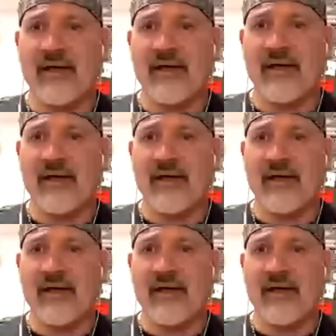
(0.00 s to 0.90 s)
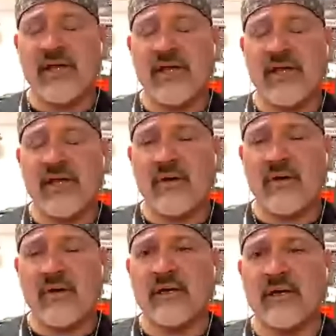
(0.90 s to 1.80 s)
oddly enough you know
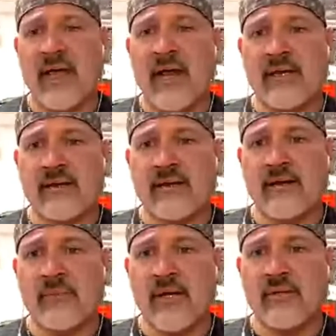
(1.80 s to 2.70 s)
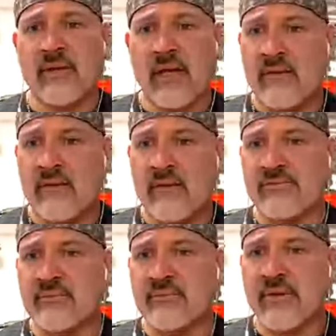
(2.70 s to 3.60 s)
i look at it and i'm like well i would
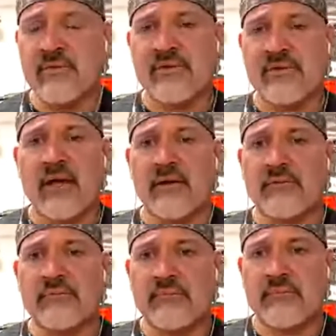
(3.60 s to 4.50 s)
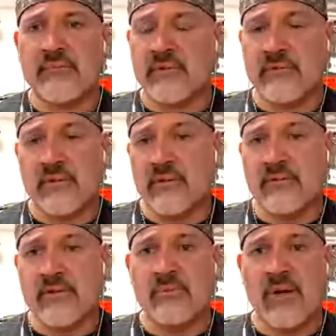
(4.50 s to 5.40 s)
have been retired uh, i
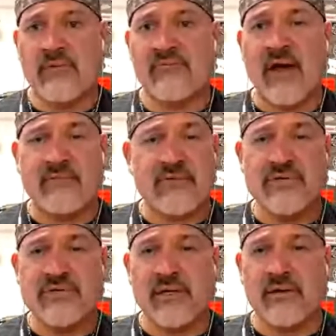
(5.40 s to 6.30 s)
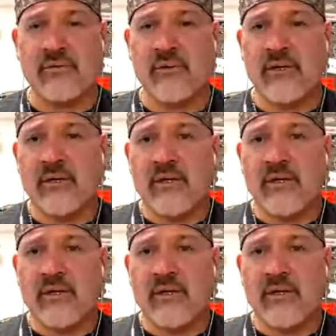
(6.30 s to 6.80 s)
don't know probably five years ago